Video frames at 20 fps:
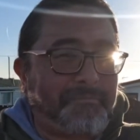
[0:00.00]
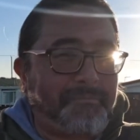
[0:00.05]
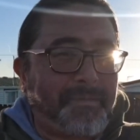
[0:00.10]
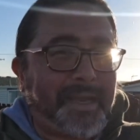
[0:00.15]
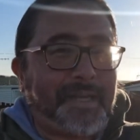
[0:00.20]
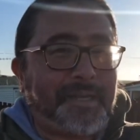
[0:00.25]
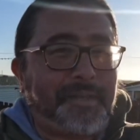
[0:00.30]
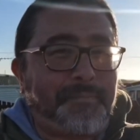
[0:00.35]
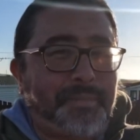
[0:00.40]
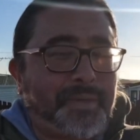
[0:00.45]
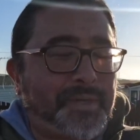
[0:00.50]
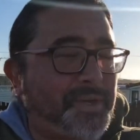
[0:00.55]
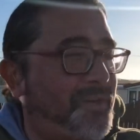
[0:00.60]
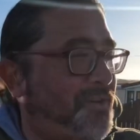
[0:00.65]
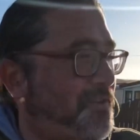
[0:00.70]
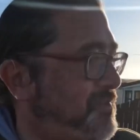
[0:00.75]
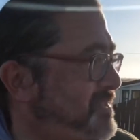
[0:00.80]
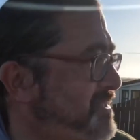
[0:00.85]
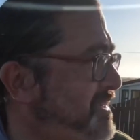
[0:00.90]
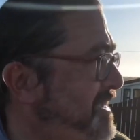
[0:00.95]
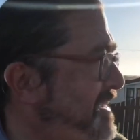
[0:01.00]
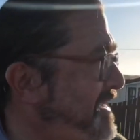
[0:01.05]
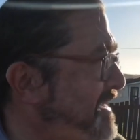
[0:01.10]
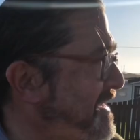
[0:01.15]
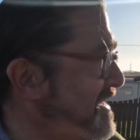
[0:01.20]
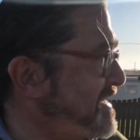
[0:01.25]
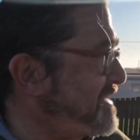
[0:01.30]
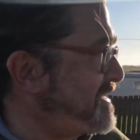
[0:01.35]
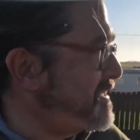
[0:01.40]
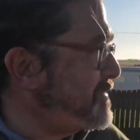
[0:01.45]
mainly because
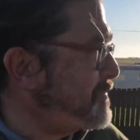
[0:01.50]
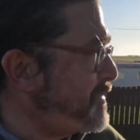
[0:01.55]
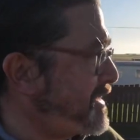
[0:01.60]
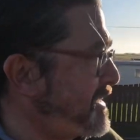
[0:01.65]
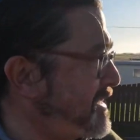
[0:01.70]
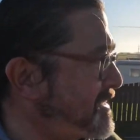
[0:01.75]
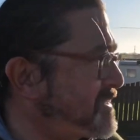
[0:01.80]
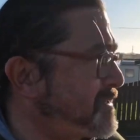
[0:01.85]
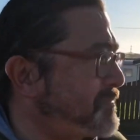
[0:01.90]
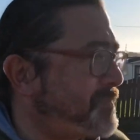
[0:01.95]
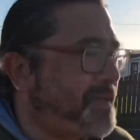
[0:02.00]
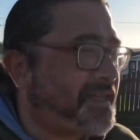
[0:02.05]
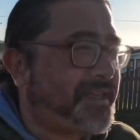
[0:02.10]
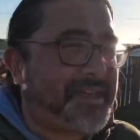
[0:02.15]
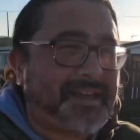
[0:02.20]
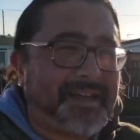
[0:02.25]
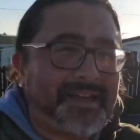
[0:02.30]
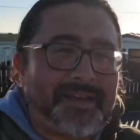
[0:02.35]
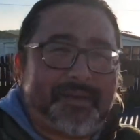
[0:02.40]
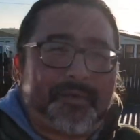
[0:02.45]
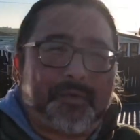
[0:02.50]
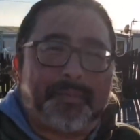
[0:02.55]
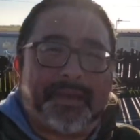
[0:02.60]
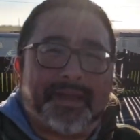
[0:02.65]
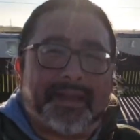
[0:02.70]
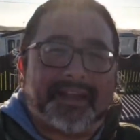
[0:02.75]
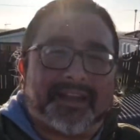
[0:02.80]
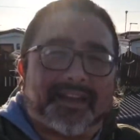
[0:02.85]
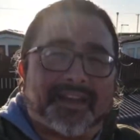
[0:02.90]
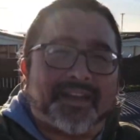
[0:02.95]
it did appear to be a little
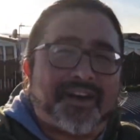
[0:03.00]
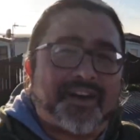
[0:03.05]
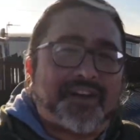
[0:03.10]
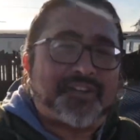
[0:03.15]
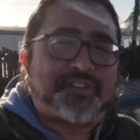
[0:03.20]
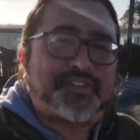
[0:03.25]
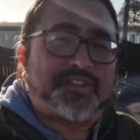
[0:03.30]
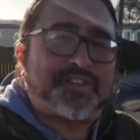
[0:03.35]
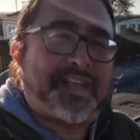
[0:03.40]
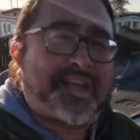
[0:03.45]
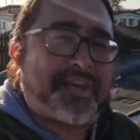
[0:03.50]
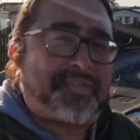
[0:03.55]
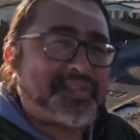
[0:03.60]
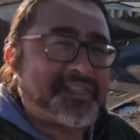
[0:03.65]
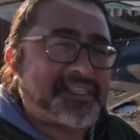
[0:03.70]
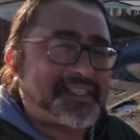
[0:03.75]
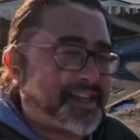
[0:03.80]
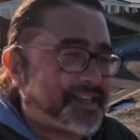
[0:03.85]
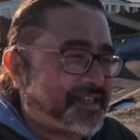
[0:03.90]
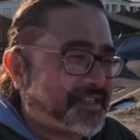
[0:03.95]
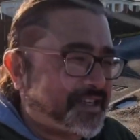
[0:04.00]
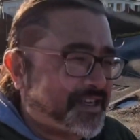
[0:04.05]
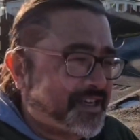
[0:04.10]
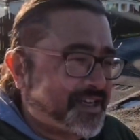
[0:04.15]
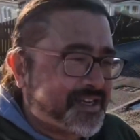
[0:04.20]
bit larger down this end,